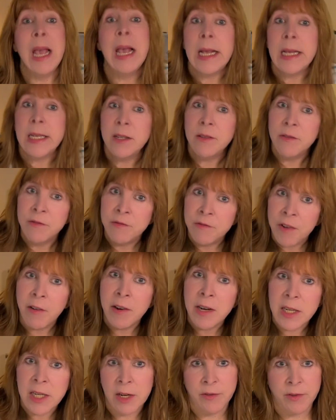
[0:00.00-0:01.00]
is a
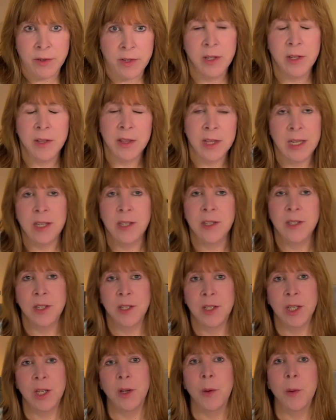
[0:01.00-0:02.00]
very difficult thing to
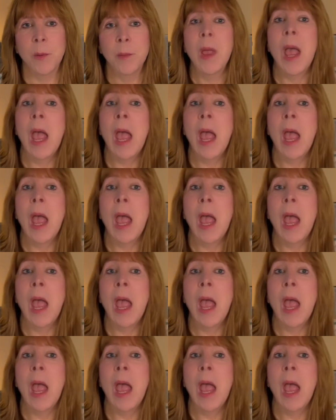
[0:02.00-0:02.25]
do.